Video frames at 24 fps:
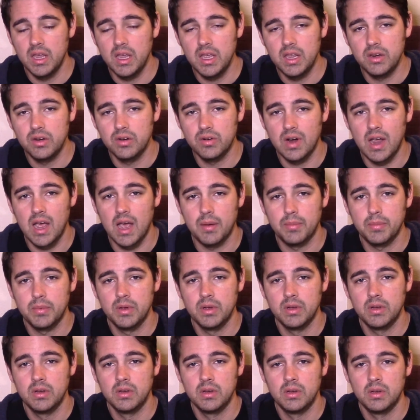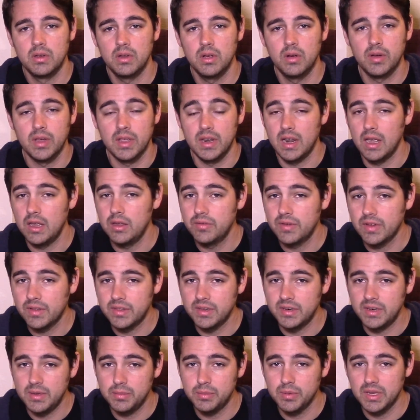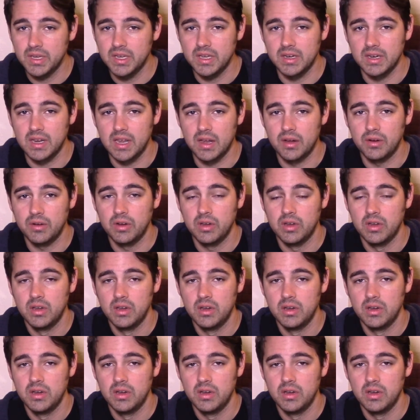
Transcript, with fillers: in your app. Okay, now you've got the deep linking down.